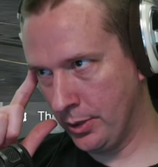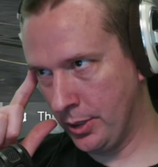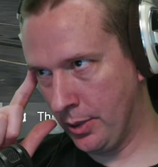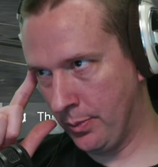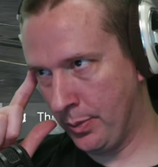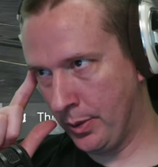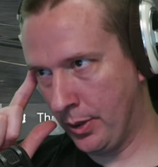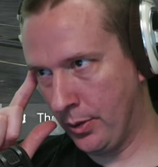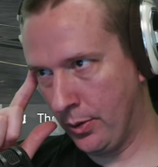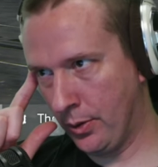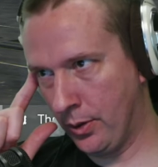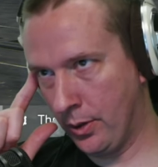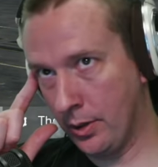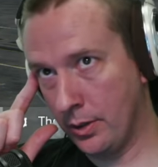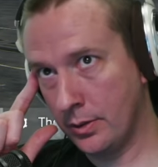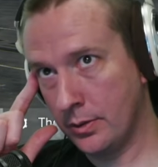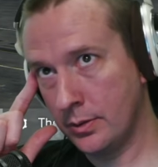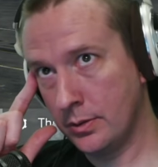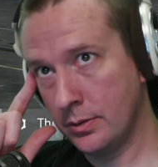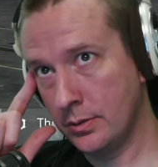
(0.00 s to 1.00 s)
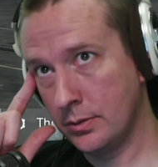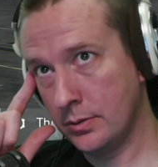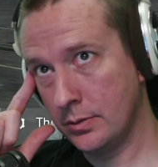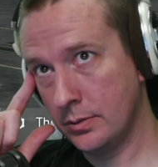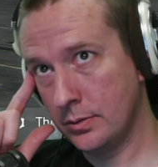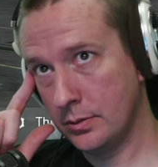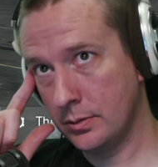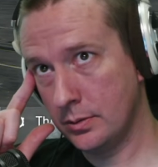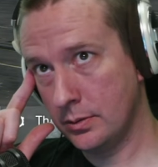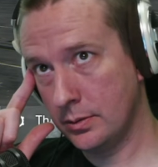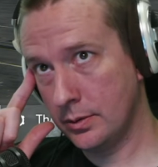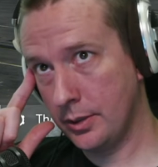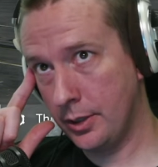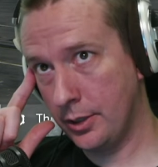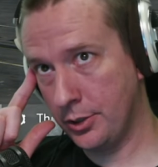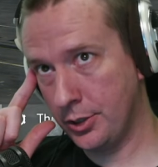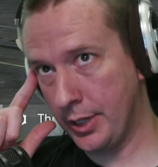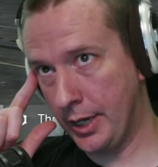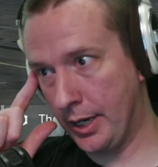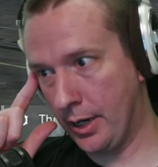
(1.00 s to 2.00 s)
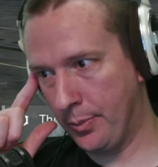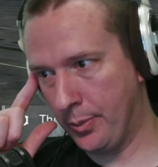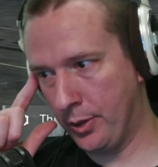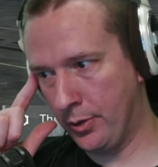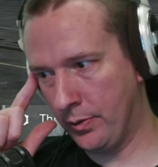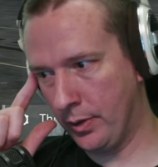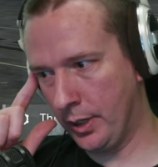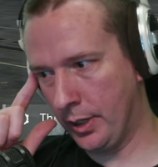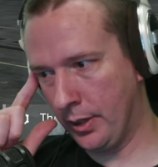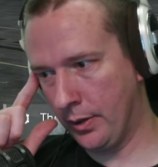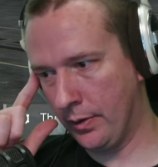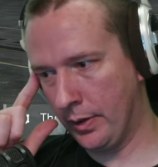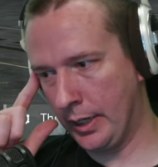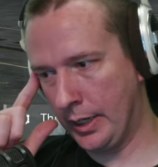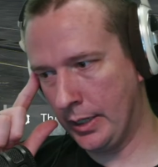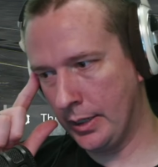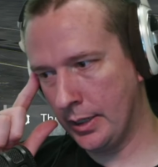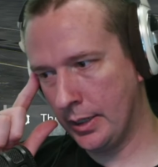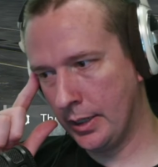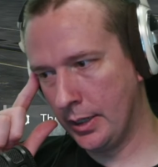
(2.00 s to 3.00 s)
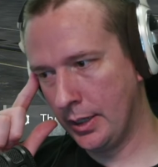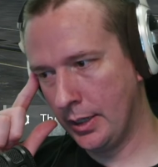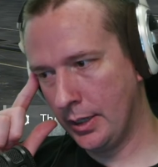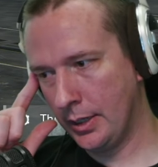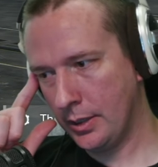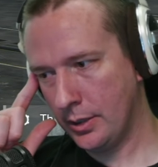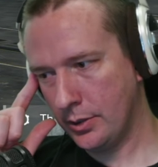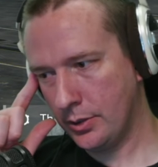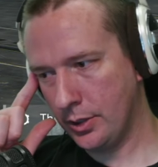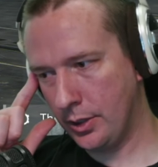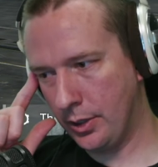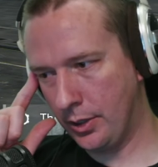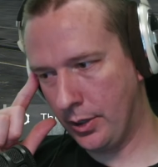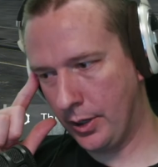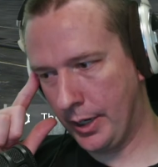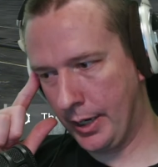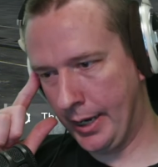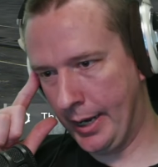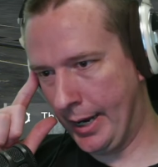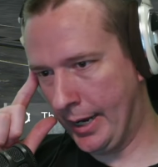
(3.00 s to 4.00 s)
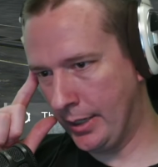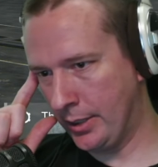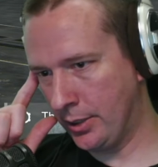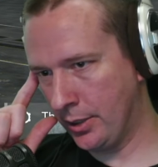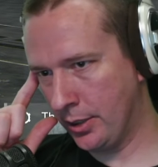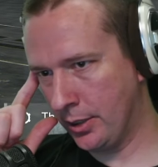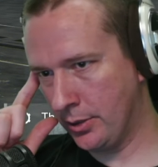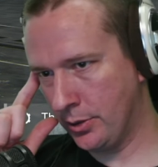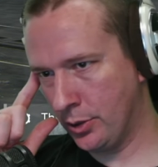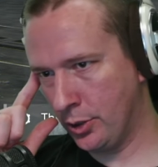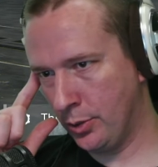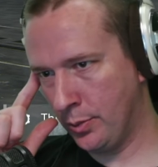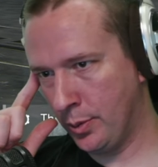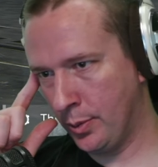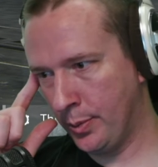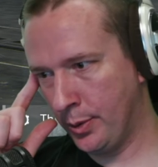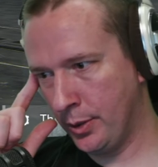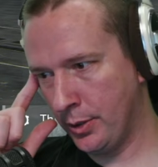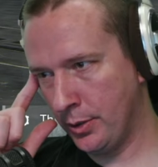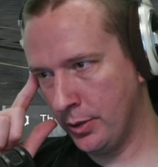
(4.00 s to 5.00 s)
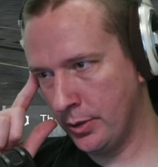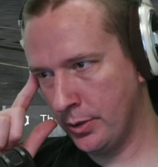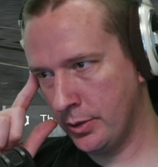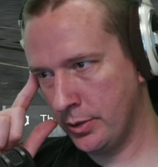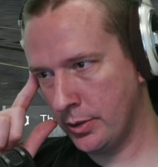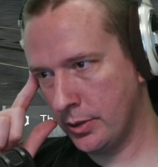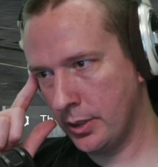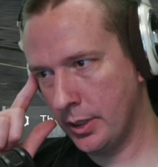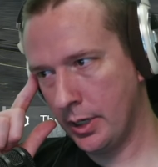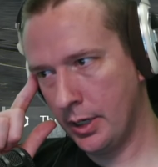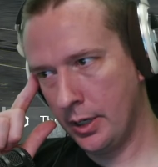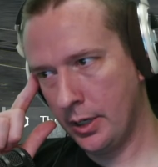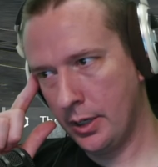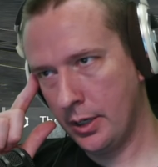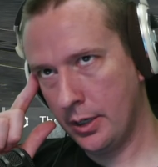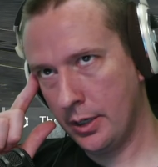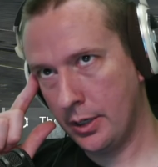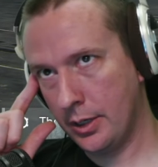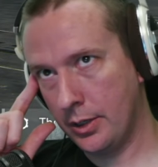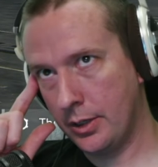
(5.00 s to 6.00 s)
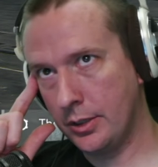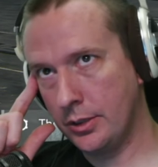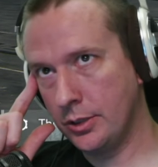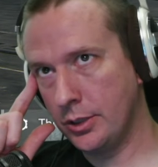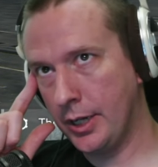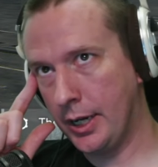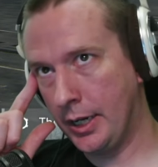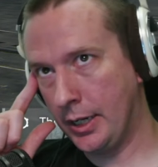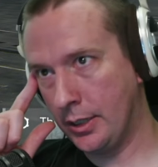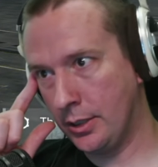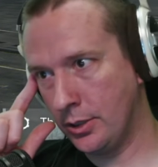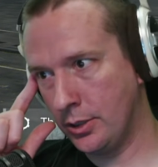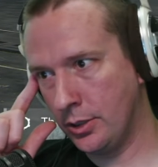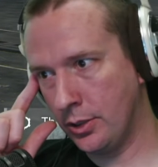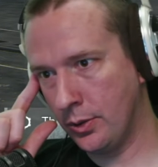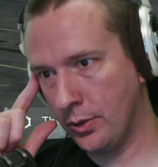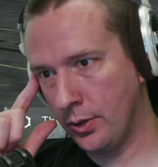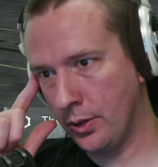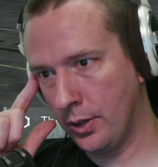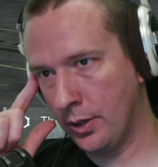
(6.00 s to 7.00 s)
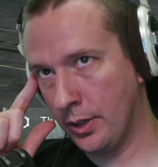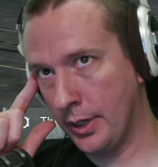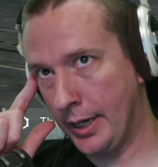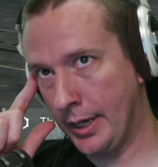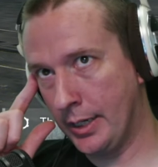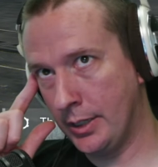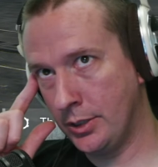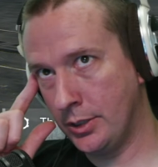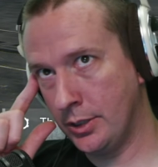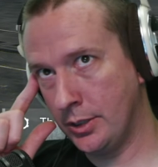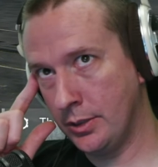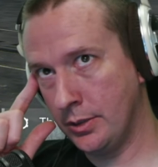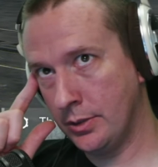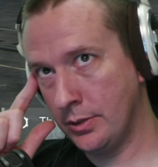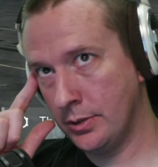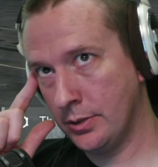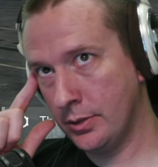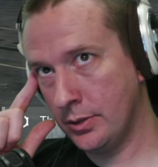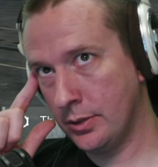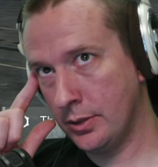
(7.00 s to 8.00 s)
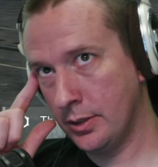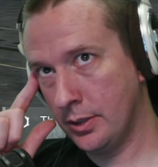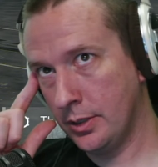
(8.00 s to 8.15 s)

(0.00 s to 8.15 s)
up your setup over here, right? So you can add your consumables, you can change your engines.